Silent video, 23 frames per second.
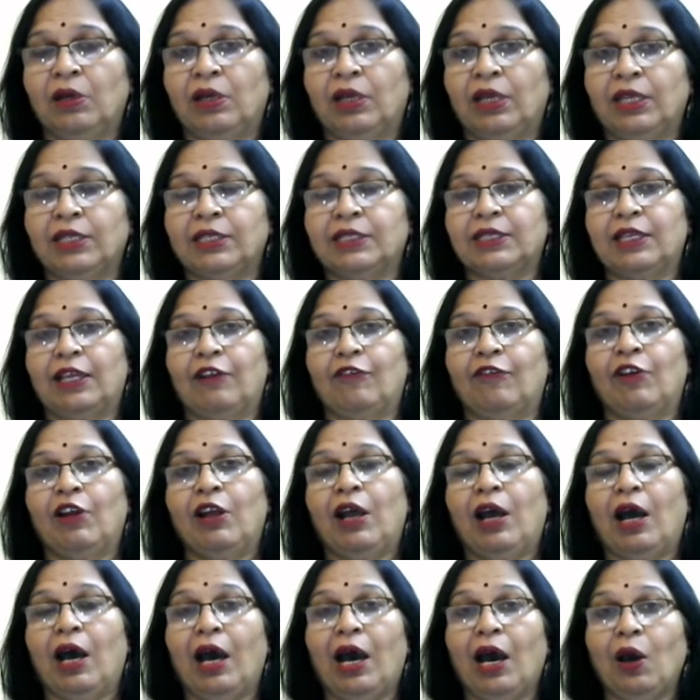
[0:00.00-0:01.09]
itself,
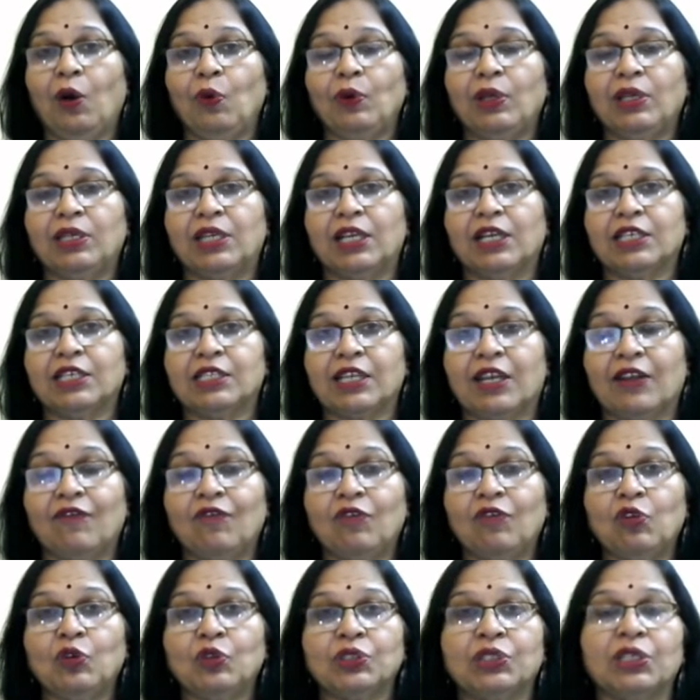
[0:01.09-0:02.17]
how it has
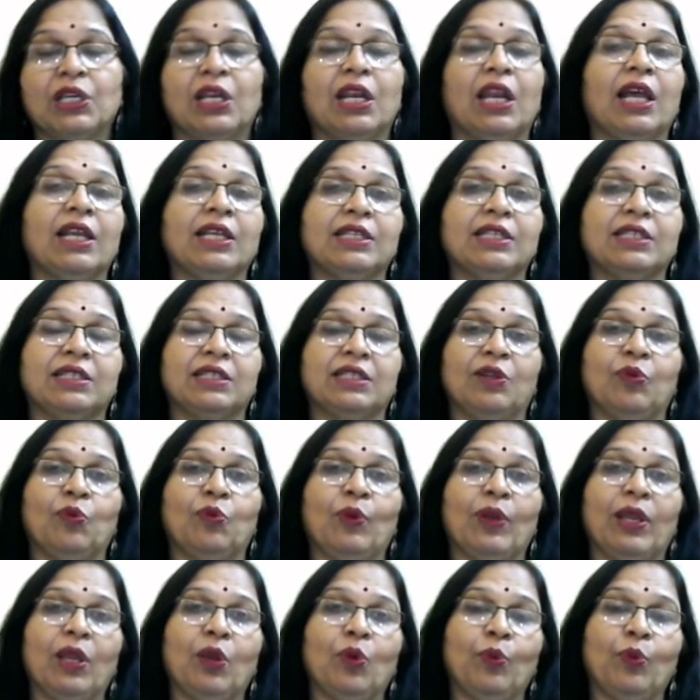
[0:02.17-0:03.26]
revolutionized the
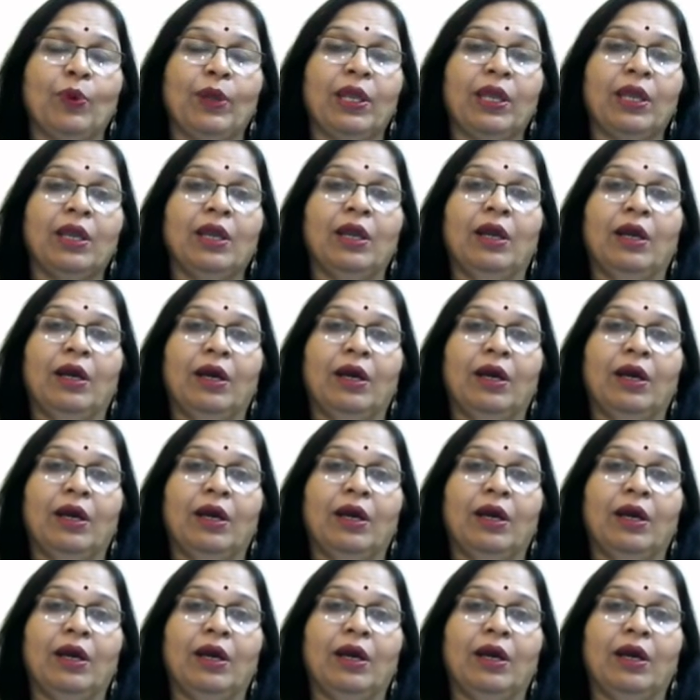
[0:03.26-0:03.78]
way we